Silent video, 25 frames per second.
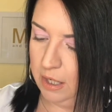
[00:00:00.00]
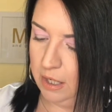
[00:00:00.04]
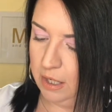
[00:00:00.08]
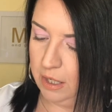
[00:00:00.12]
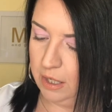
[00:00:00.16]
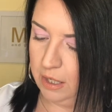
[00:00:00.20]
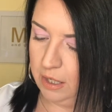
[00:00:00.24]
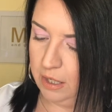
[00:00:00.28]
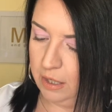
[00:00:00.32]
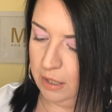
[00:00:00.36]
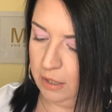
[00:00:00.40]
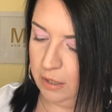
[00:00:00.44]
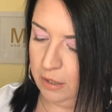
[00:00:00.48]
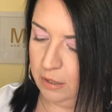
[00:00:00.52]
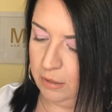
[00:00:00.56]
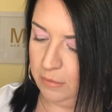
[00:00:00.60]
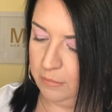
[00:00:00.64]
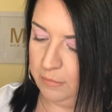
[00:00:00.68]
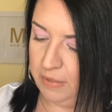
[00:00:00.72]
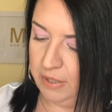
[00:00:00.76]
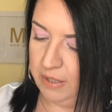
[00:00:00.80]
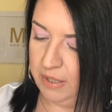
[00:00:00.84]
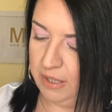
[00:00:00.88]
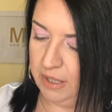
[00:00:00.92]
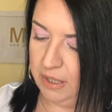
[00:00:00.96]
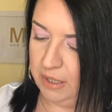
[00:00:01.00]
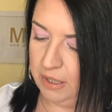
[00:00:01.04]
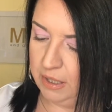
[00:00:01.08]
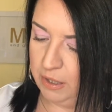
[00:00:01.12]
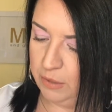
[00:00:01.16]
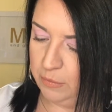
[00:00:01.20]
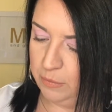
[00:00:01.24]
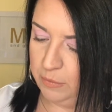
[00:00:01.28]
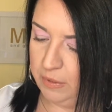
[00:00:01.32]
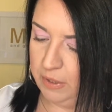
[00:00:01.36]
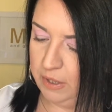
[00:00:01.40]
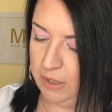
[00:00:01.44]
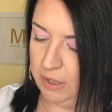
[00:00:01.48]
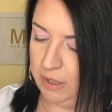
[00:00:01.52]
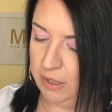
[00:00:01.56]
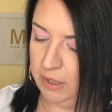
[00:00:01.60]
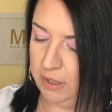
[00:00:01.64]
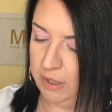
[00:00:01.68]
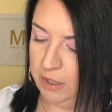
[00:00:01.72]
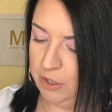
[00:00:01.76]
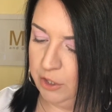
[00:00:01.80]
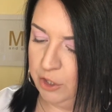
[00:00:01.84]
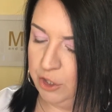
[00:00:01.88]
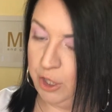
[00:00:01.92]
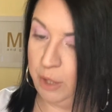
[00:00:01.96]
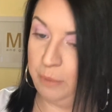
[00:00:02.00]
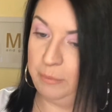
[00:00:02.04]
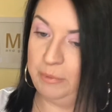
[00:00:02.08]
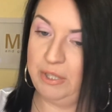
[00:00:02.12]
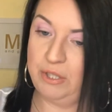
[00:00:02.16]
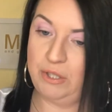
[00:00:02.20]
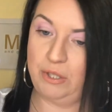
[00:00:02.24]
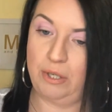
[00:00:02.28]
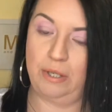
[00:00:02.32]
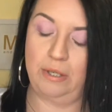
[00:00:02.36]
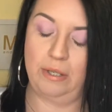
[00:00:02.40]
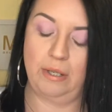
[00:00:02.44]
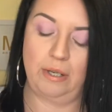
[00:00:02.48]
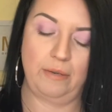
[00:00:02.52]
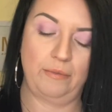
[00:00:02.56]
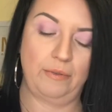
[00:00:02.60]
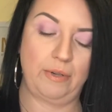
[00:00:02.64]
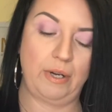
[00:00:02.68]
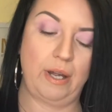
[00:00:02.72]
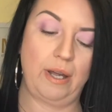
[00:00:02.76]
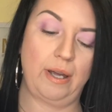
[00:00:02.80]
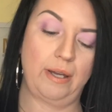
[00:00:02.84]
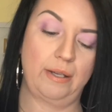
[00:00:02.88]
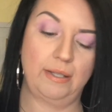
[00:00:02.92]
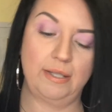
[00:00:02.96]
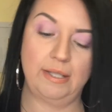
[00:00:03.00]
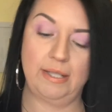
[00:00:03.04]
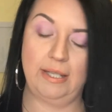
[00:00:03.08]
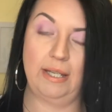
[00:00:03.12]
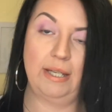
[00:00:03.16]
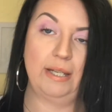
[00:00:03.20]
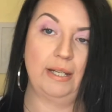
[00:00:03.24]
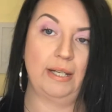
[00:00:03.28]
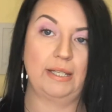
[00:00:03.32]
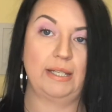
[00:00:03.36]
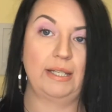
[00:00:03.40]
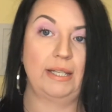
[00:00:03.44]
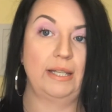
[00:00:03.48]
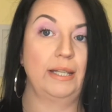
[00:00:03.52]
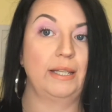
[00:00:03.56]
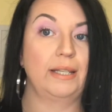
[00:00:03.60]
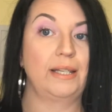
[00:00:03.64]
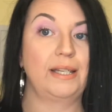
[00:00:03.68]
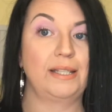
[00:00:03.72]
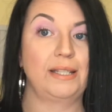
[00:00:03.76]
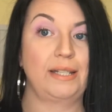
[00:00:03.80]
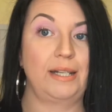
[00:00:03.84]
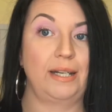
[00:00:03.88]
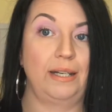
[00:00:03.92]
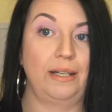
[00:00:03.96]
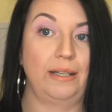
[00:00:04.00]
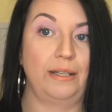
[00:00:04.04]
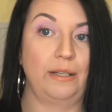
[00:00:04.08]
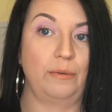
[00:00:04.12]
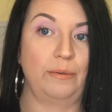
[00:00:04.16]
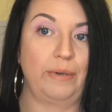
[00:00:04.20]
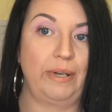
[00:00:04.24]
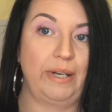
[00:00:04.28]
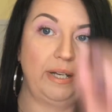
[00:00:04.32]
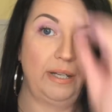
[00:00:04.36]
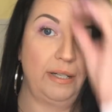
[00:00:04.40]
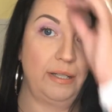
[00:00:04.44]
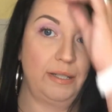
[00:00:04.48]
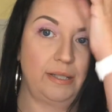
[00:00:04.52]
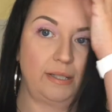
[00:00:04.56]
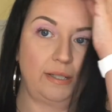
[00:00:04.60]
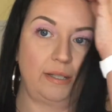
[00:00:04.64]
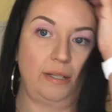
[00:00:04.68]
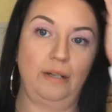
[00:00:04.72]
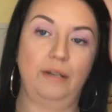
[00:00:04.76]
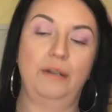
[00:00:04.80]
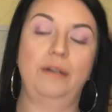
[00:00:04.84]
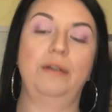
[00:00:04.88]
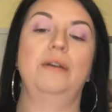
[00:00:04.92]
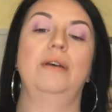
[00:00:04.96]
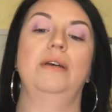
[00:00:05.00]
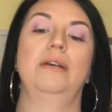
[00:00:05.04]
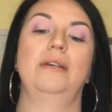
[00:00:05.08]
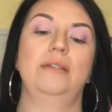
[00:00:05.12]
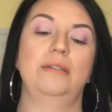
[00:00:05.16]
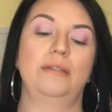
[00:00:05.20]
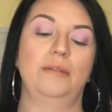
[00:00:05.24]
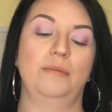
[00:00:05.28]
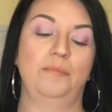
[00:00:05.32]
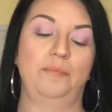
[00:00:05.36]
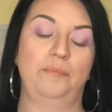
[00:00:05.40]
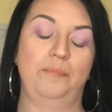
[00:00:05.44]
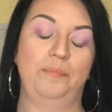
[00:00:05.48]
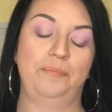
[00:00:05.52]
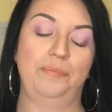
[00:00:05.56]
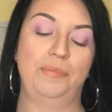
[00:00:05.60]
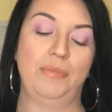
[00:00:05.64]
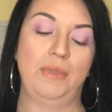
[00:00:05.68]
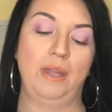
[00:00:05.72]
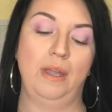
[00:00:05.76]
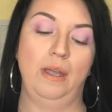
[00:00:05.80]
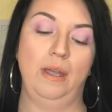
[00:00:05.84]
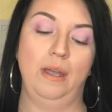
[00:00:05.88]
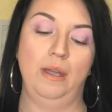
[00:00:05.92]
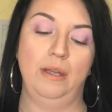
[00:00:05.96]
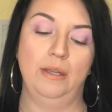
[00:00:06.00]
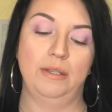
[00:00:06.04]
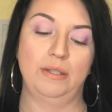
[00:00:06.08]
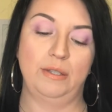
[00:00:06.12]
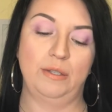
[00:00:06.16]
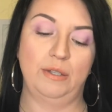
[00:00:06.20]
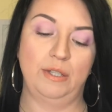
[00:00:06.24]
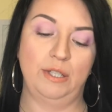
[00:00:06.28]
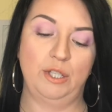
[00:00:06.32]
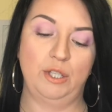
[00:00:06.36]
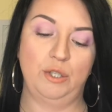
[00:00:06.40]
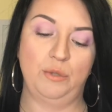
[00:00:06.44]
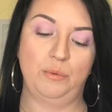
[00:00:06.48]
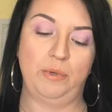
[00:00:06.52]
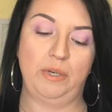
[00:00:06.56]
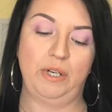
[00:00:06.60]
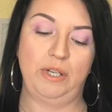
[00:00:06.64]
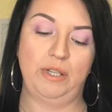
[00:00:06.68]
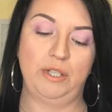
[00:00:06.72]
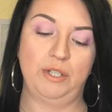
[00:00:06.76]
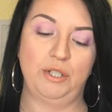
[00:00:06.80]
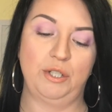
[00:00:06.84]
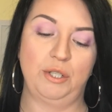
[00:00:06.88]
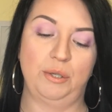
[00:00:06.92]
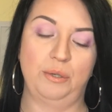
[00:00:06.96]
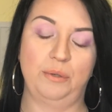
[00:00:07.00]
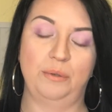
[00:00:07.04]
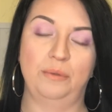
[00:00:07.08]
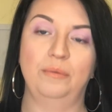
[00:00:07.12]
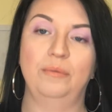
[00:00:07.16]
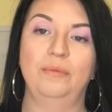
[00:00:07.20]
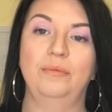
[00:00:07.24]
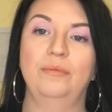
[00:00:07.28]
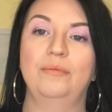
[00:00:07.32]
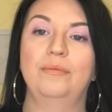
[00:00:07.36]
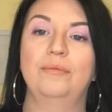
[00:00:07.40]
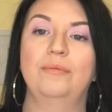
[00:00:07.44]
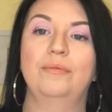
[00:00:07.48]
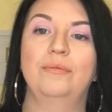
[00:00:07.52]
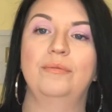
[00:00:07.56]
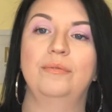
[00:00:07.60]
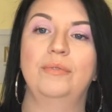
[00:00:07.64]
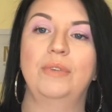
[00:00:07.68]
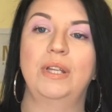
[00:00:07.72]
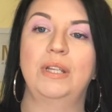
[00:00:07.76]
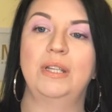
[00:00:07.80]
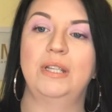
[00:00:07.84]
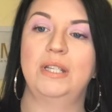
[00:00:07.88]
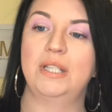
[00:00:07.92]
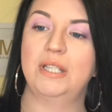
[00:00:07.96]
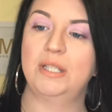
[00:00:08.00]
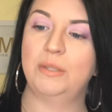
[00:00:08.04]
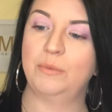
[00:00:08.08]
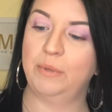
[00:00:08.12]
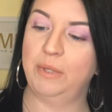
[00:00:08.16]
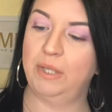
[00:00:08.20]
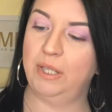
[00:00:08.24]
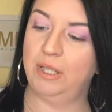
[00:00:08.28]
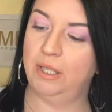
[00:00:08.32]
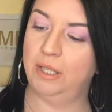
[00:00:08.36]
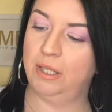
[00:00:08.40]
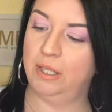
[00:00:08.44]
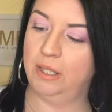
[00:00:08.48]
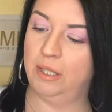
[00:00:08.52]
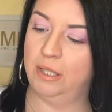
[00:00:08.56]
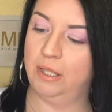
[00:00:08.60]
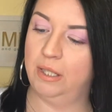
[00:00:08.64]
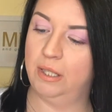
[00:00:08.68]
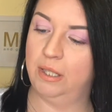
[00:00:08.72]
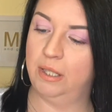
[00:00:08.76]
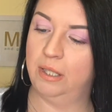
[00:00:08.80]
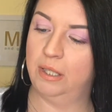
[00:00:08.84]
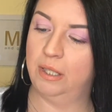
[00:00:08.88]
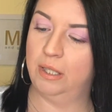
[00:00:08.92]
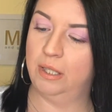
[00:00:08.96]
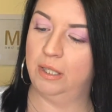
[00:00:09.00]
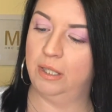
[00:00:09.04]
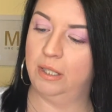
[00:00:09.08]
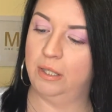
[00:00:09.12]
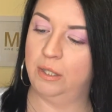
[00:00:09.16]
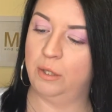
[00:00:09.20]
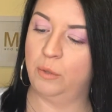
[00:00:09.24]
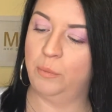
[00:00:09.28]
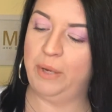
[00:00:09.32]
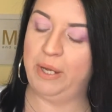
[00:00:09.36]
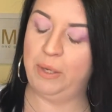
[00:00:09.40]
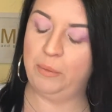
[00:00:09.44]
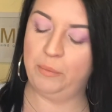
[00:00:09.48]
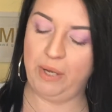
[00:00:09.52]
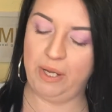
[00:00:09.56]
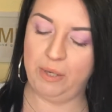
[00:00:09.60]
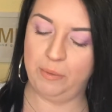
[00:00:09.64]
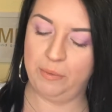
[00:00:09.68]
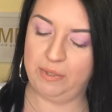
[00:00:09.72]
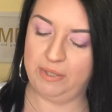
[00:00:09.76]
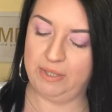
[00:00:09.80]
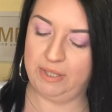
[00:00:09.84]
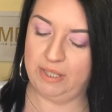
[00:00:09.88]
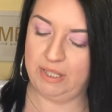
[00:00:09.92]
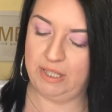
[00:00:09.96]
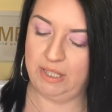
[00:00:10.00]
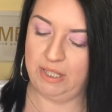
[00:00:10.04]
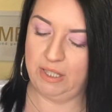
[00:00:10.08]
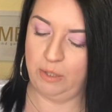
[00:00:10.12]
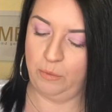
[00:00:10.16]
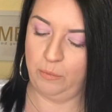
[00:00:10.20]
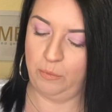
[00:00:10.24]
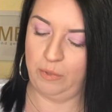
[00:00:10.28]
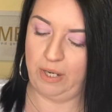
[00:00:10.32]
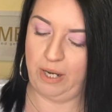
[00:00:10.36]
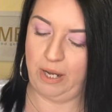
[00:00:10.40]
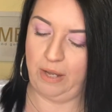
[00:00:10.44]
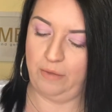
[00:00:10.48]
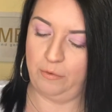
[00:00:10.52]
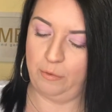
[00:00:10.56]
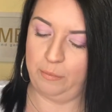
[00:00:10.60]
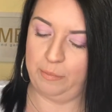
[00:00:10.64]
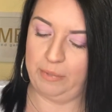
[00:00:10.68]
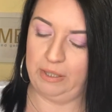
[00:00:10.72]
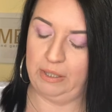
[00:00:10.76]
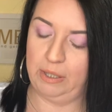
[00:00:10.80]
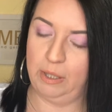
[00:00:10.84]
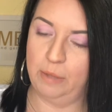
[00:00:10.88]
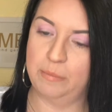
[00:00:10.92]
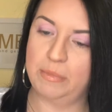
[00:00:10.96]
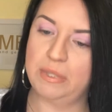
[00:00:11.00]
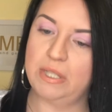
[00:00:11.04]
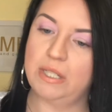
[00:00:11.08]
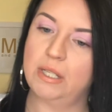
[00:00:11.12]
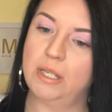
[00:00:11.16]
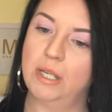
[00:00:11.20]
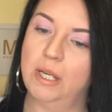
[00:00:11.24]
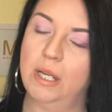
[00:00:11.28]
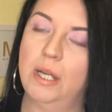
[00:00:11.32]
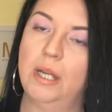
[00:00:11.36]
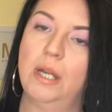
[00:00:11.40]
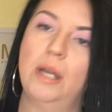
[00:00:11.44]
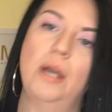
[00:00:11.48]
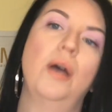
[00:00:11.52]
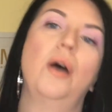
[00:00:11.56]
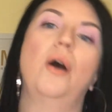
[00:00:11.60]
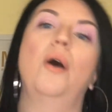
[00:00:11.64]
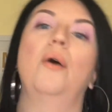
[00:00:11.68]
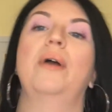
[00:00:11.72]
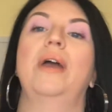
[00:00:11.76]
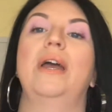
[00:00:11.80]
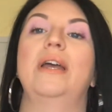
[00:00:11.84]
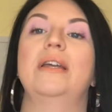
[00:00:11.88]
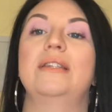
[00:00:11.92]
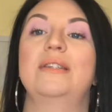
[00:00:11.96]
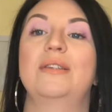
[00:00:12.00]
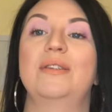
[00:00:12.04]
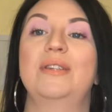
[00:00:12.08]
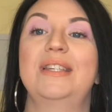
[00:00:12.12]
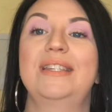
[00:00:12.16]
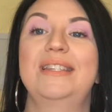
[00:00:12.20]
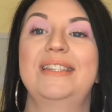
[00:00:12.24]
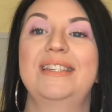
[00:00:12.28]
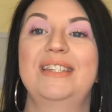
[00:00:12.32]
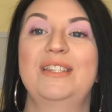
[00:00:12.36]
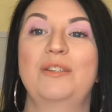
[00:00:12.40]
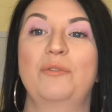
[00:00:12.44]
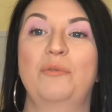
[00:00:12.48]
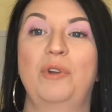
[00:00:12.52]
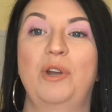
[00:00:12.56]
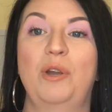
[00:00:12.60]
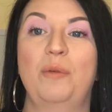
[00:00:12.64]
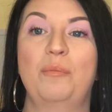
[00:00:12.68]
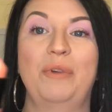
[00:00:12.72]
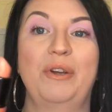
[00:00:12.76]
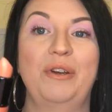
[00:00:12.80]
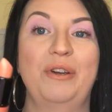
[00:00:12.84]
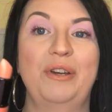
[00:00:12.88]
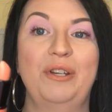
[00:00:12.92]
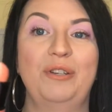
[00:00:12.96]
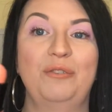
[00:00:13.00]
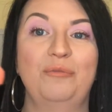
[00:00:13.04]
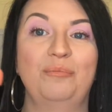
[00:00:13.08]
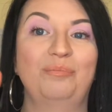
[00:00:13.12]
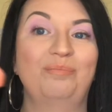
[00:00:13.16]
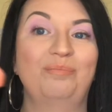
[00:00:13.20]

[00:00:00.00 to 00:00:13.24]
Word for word: Um, I think this one is Shameless or Undercover. I honestly cannot see it. Look how tiny that writing is on there, you guys. So this is one of the two. And this one, no, wait, wait. This is the one I have on my lips. Okay, so this is the one I'm wearing.